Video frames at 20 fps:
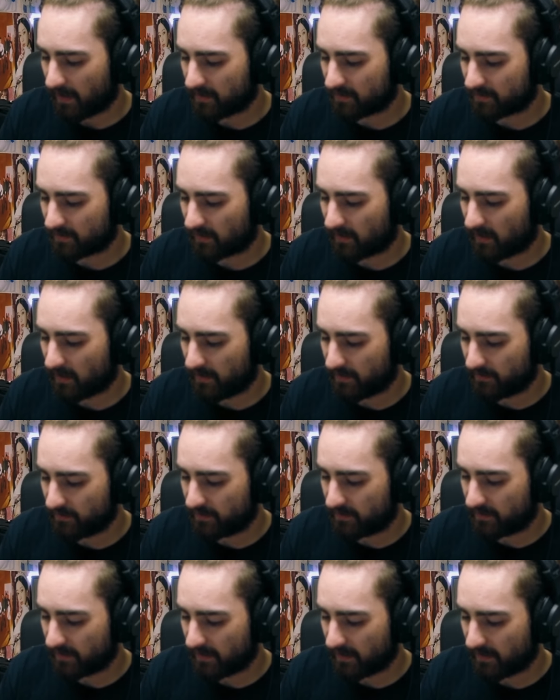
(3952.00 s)
as
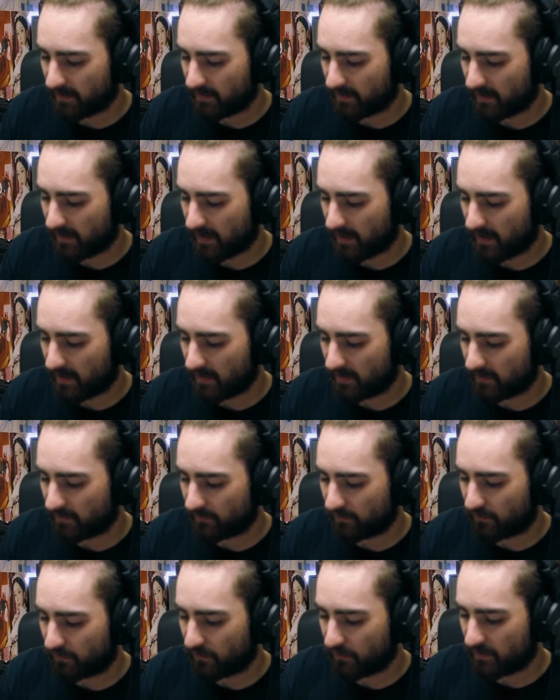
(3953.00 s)
close
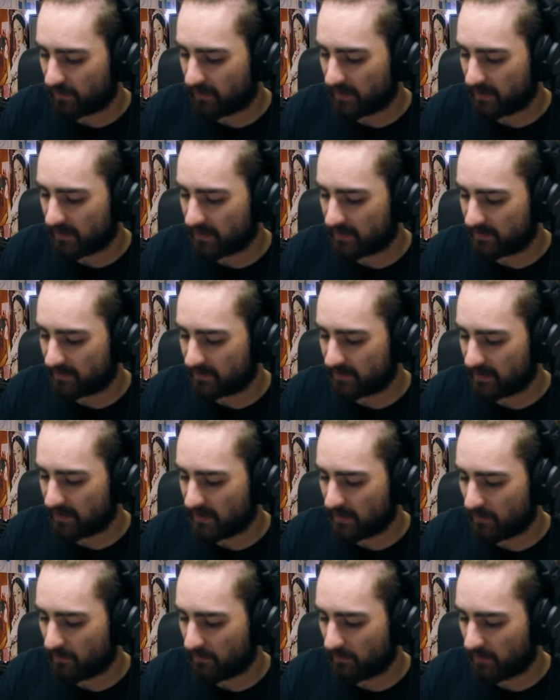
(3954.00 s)
to the
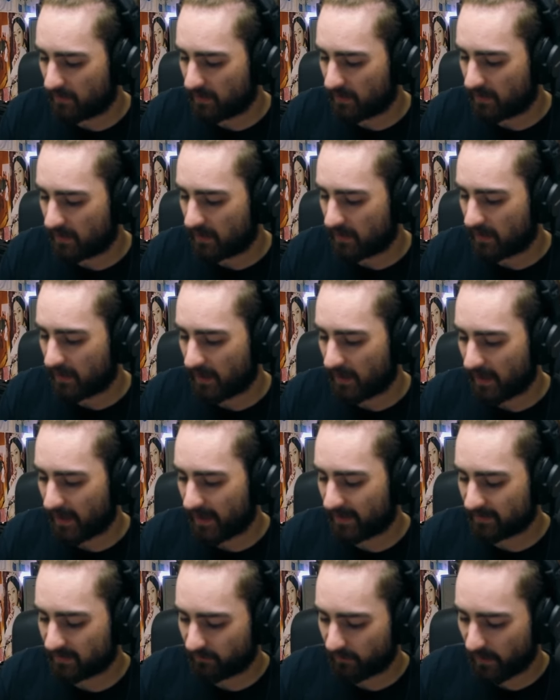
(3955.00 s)
seam
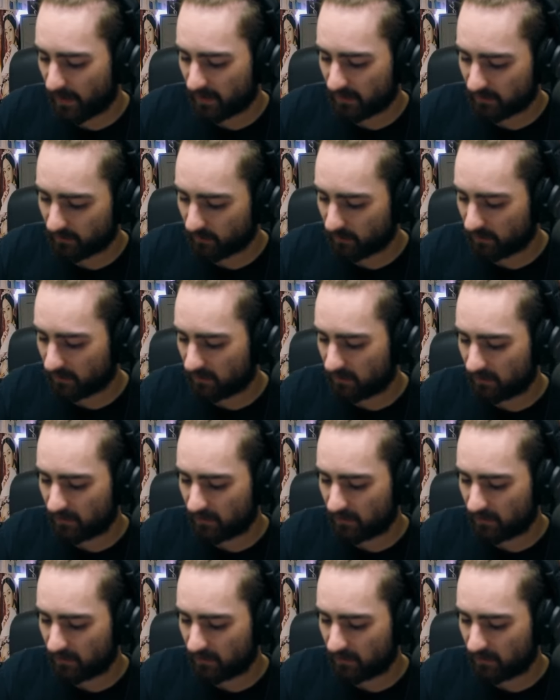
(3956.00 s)
as possible.